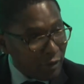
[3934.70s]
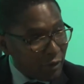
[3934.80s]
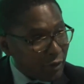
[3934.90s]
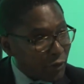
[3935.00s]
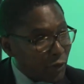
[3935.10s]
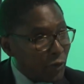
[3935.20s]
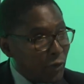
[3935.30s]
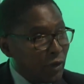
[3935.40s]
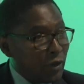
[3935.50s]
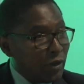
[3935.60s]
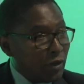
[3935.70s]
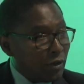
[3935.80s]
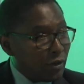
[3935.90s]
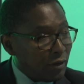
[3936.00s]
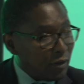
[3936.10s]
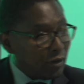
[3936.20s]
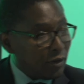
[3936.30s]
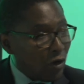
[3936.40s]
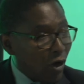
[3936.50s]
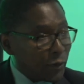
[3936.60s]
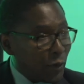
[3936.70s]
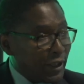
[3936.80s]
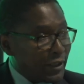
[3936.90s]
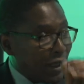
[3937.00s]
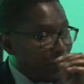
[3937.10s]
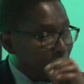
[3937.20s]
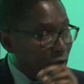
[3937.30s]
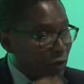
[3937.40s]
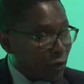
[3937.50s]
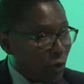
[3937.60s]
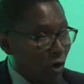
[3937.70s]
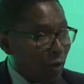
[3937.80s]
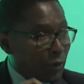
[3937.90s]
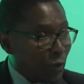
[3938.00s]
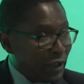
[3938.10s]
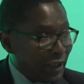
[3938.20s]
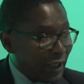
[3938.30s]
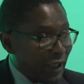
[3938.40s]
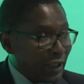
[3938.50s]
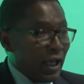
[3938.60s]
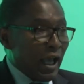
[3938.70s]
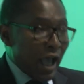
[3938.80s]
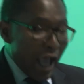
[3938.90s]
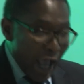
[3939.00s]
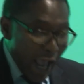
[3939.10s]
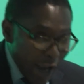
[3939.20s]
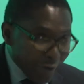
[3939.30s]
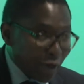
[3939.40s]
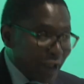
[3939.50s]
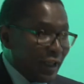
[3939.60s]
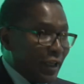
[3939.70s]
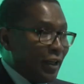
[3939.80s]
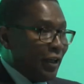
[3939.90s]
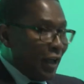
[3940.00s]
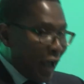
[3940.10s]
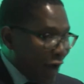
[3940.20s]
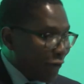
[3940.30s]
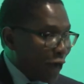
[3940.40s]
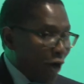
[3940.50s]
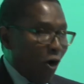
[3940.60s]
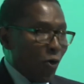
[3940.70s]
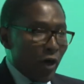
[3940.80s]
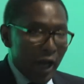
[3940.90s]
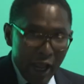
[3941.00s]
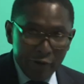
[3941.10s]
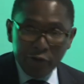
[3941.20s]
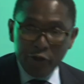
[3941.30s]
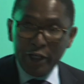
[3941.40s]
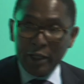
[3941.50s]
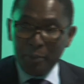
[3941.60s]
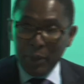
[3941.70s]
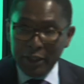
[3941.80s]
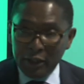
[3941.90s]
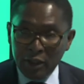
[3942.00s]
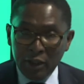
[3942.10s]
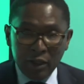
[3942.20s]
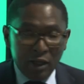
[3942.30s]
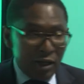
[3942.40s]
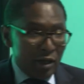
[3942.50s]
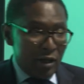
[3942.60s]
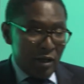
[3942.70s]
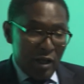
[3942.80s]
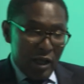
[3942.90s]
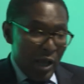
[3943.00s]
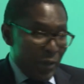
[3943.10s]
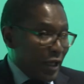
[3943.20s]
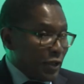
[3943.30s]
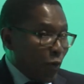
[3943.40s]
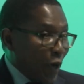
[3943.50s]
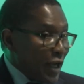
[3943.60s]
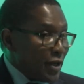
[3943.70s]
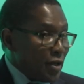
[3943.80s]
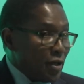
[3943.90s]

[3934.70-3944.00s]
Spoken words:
through COP27, through COP28, every day, every hour, every minute. Because when